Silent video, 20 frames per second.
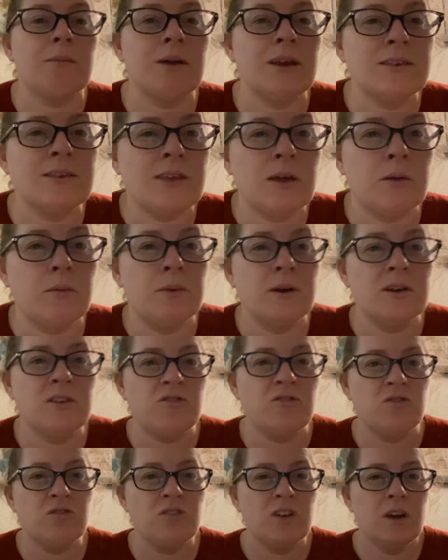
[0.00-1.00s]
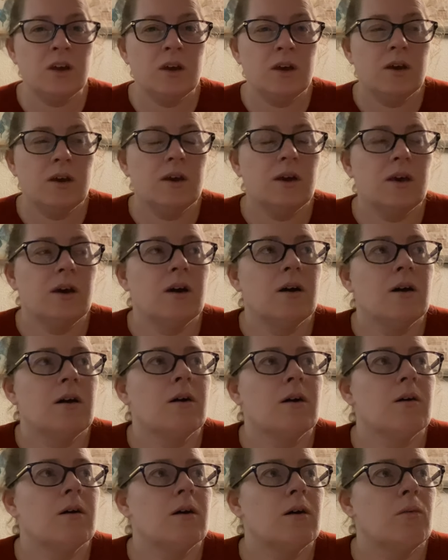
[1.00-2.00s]
I said, which
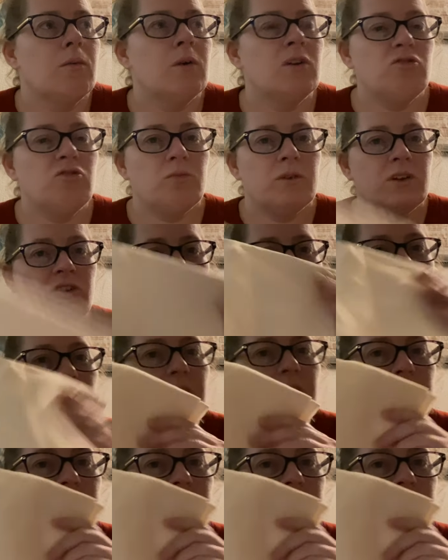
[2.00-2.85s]
one should I